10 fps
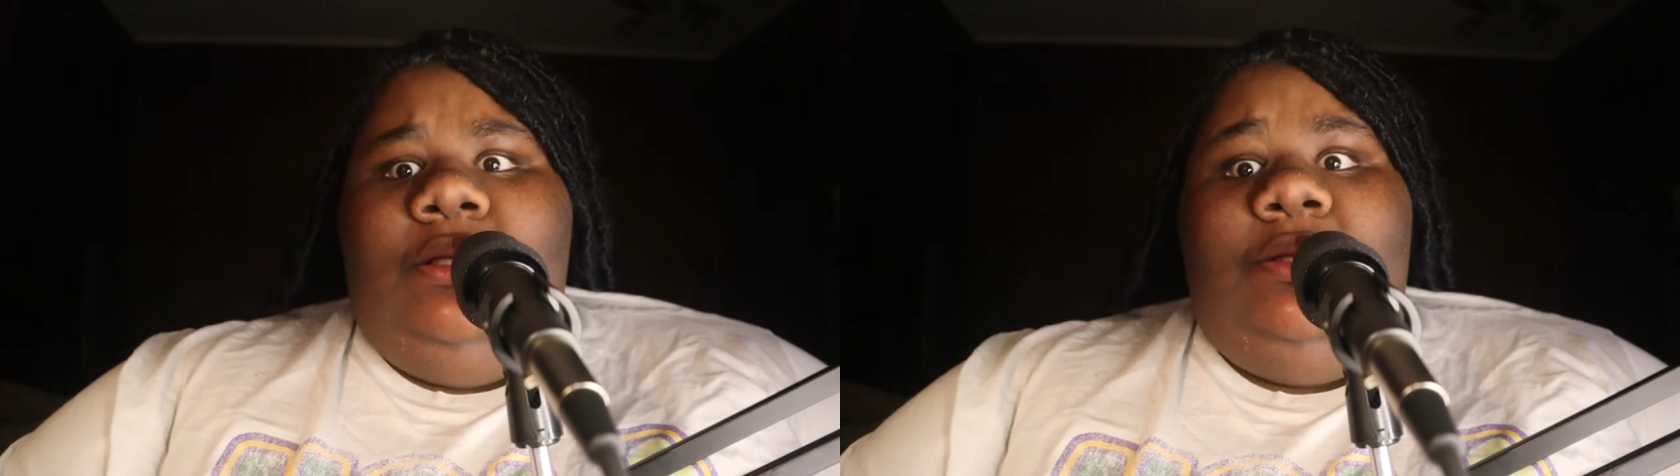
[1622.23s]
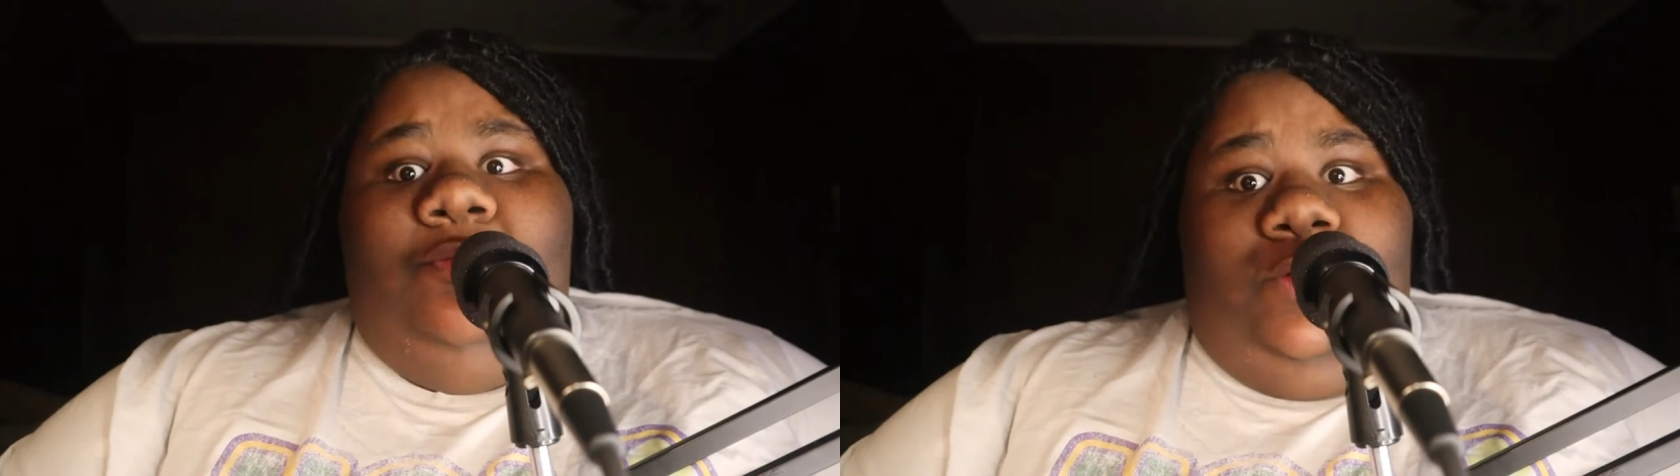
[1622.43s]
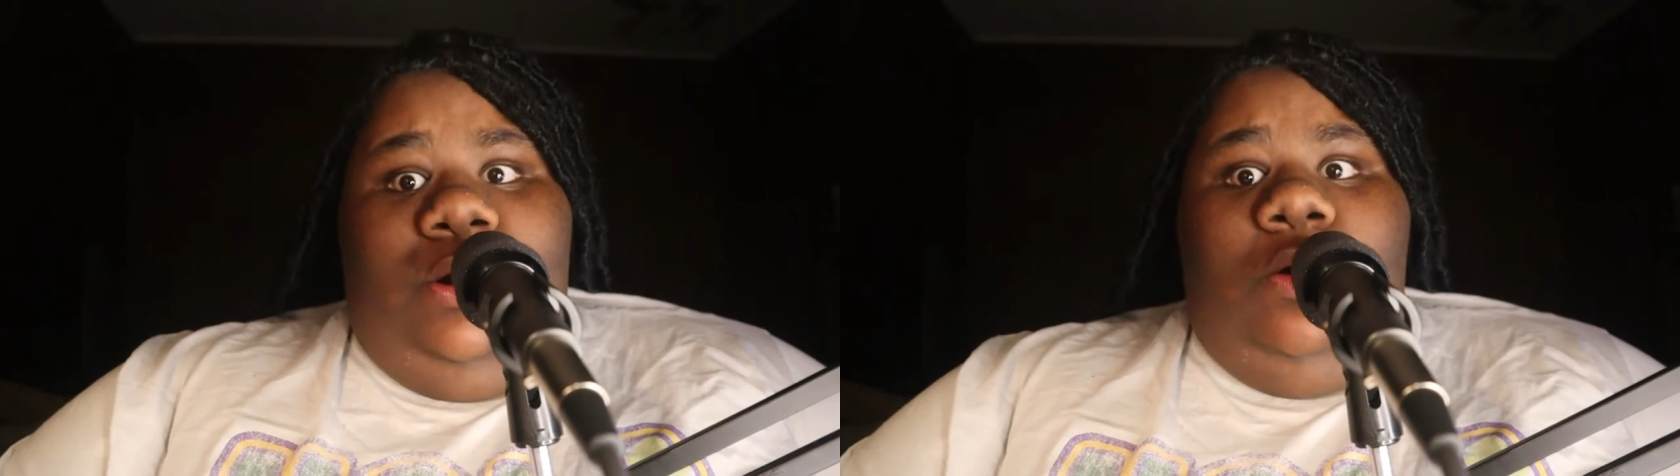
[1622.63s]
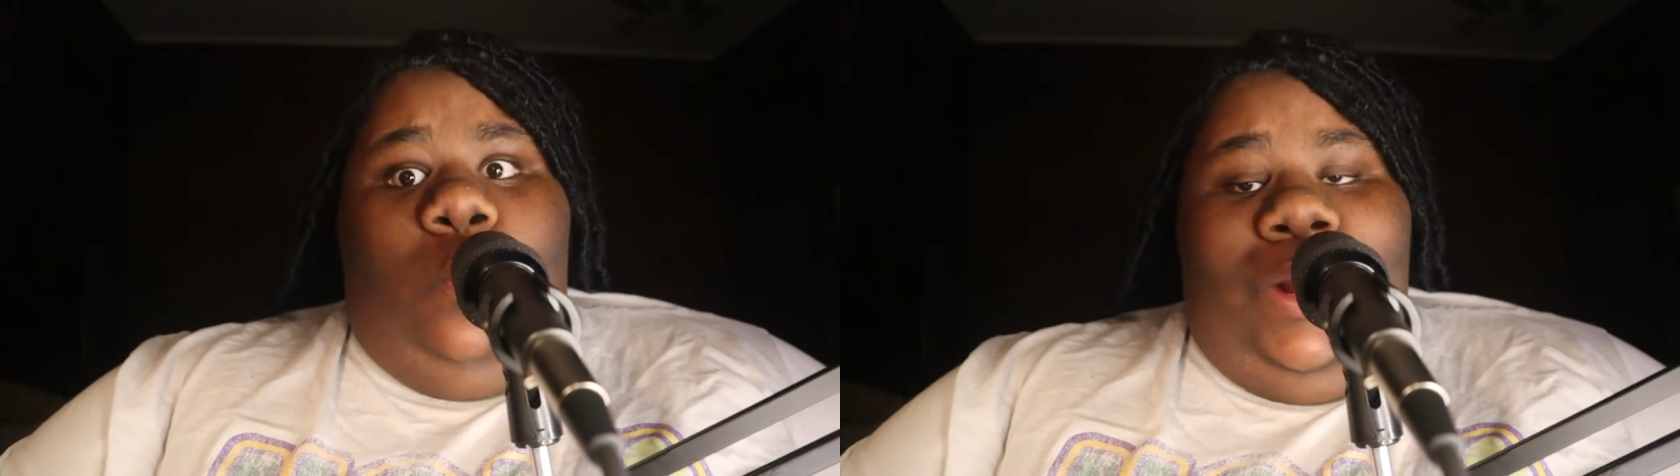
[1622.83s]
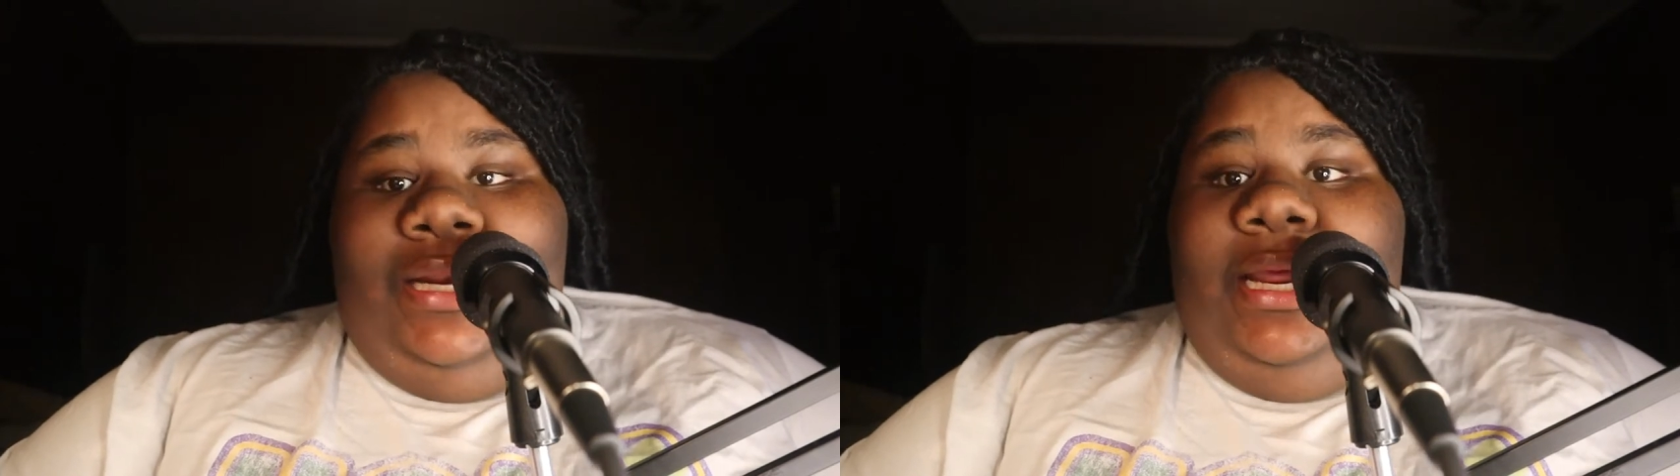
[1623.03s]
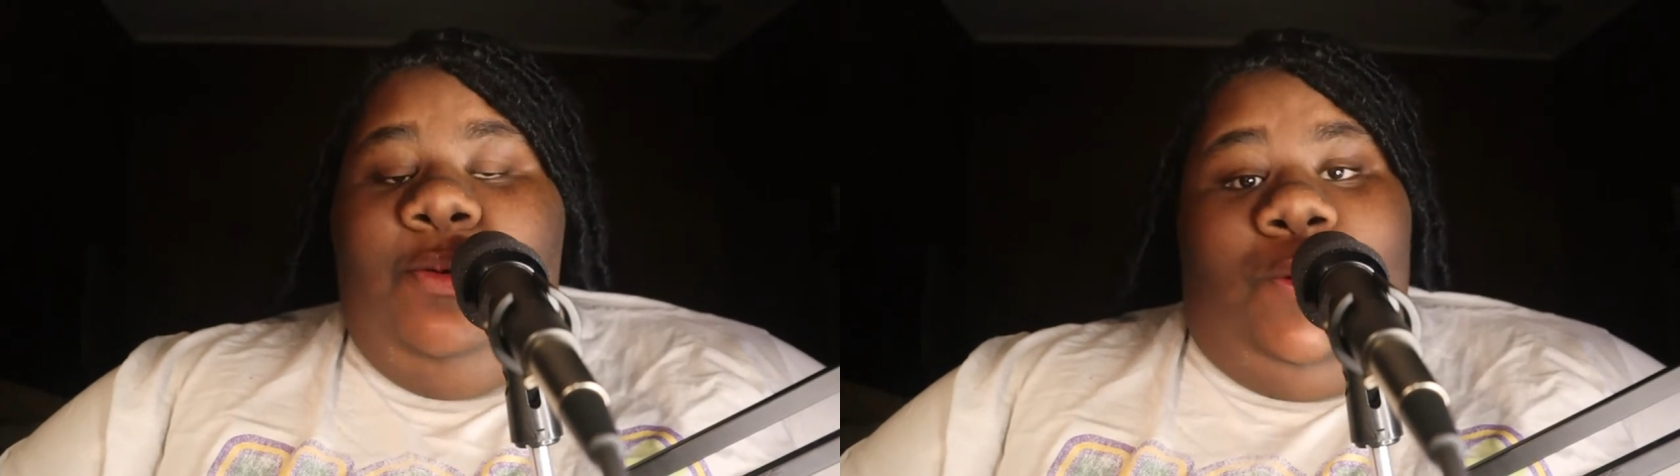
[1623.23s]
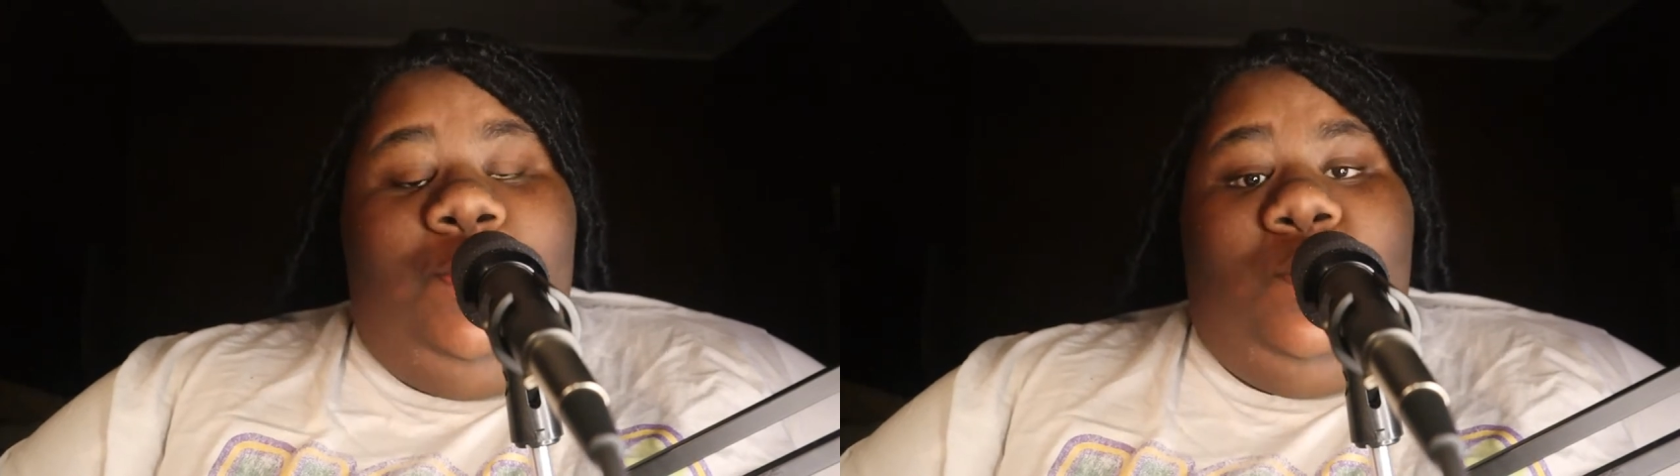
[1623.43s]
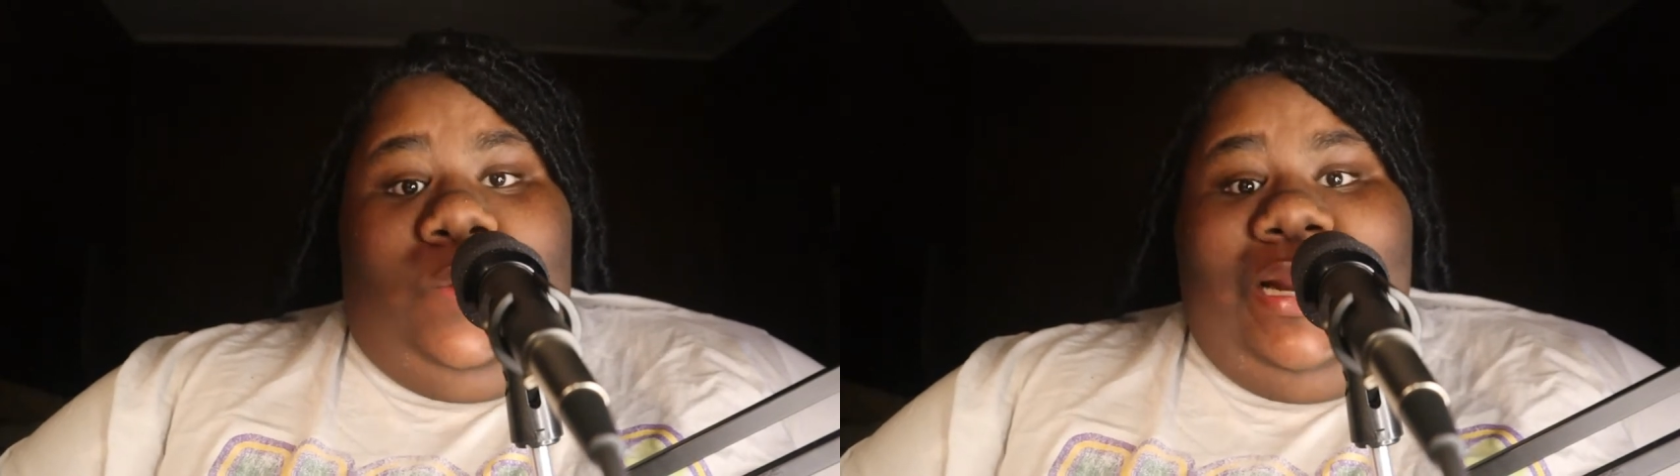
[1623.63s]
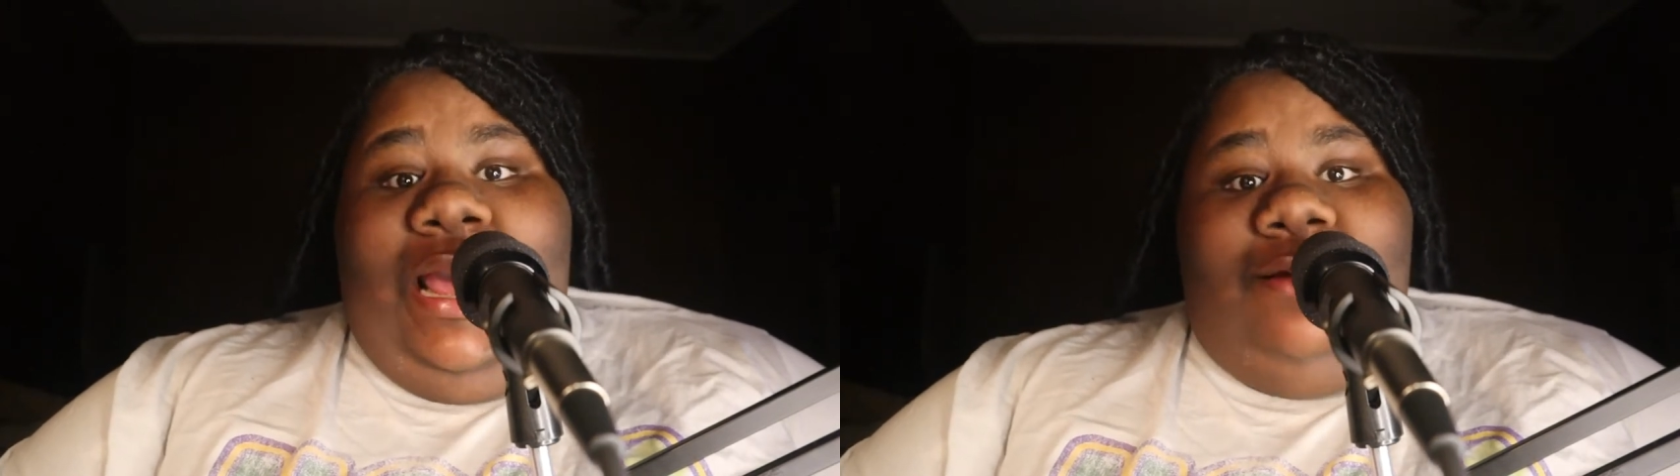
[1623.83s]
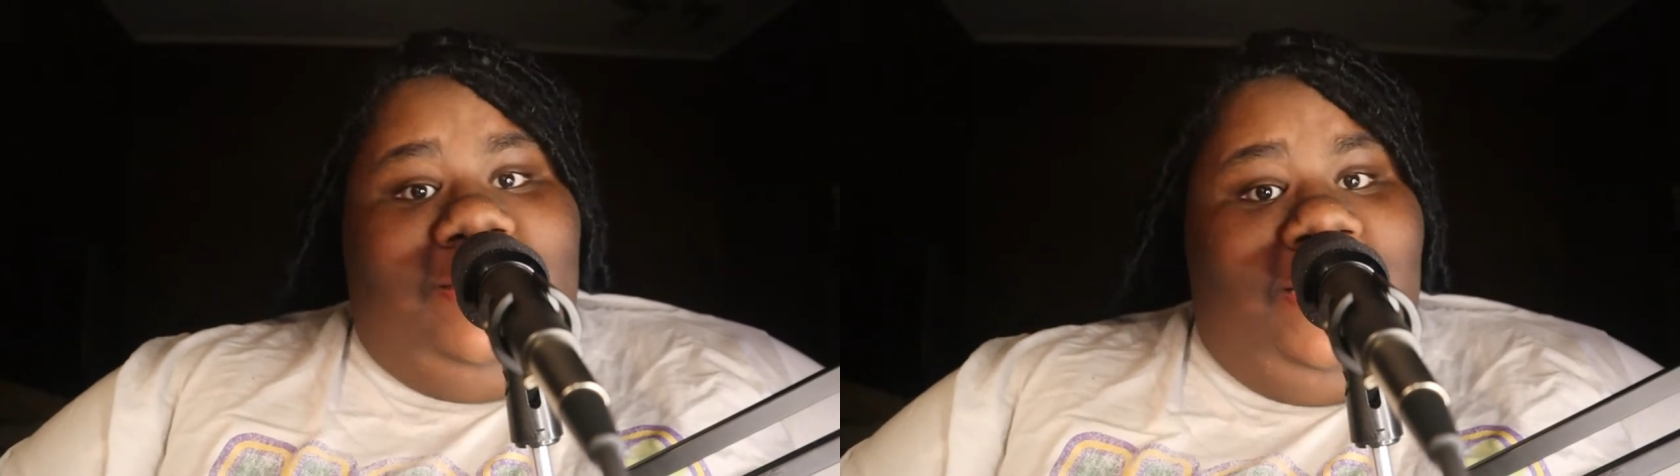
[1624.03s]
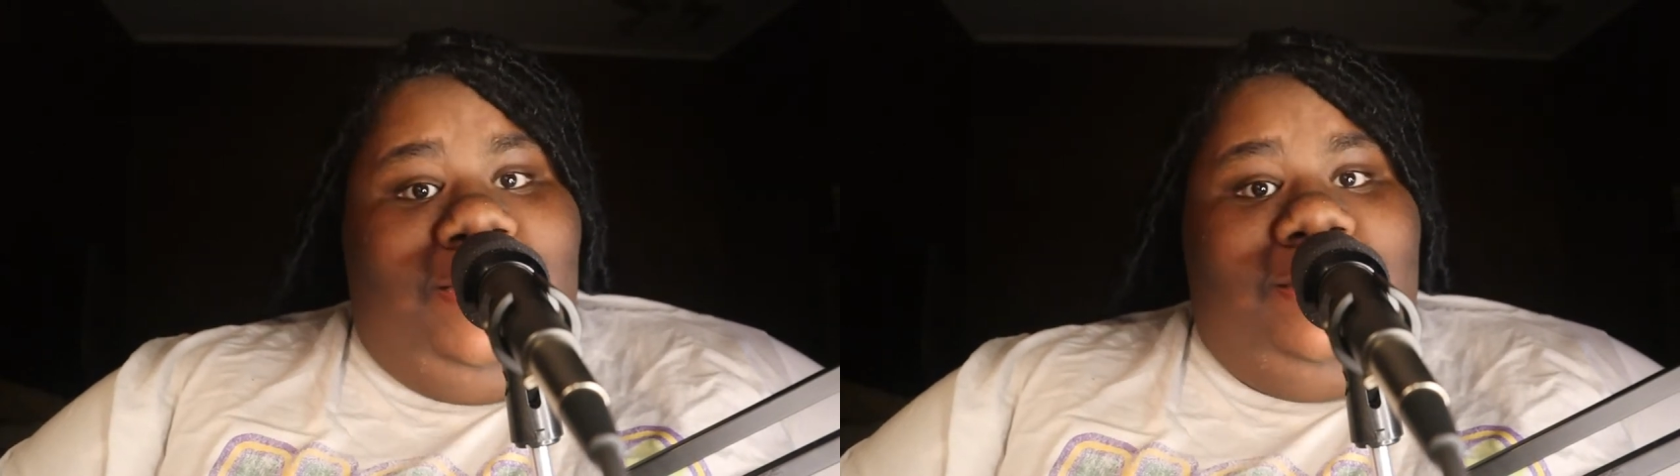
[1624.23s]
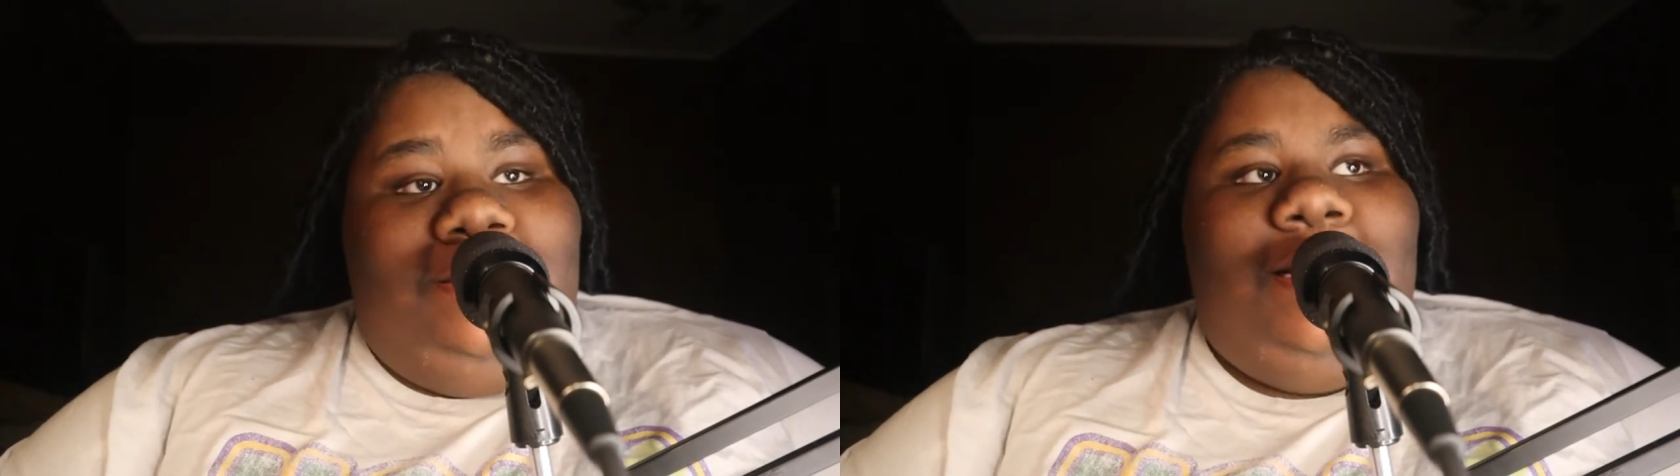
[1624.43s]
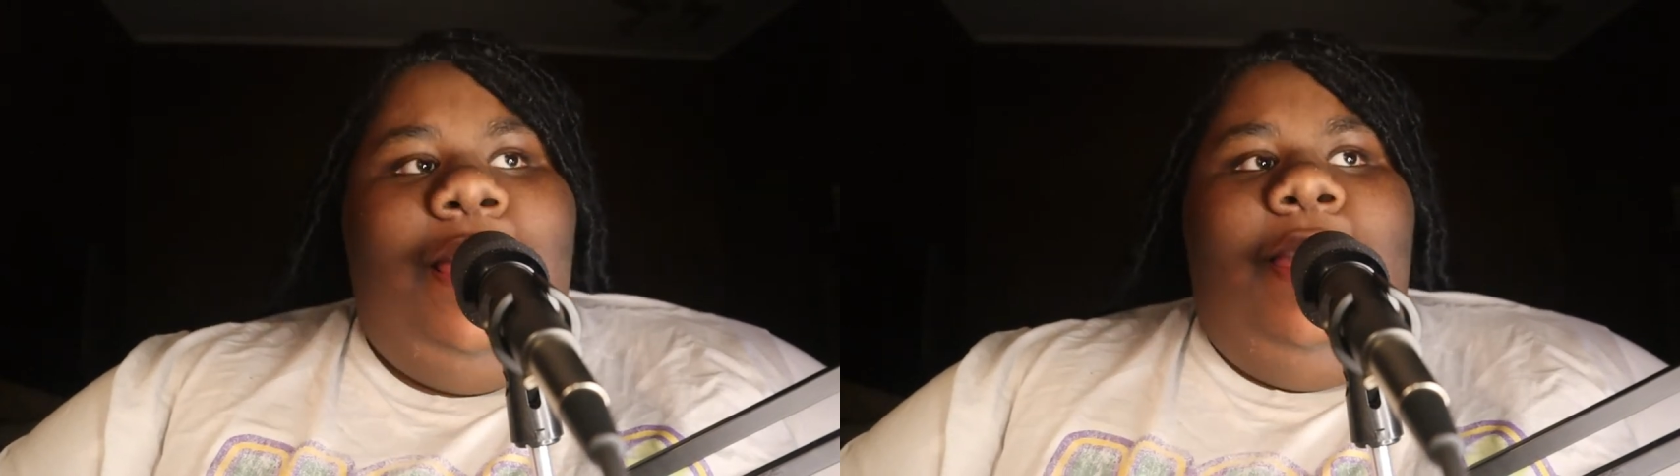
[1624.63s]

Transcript: for one day when we want to have kids.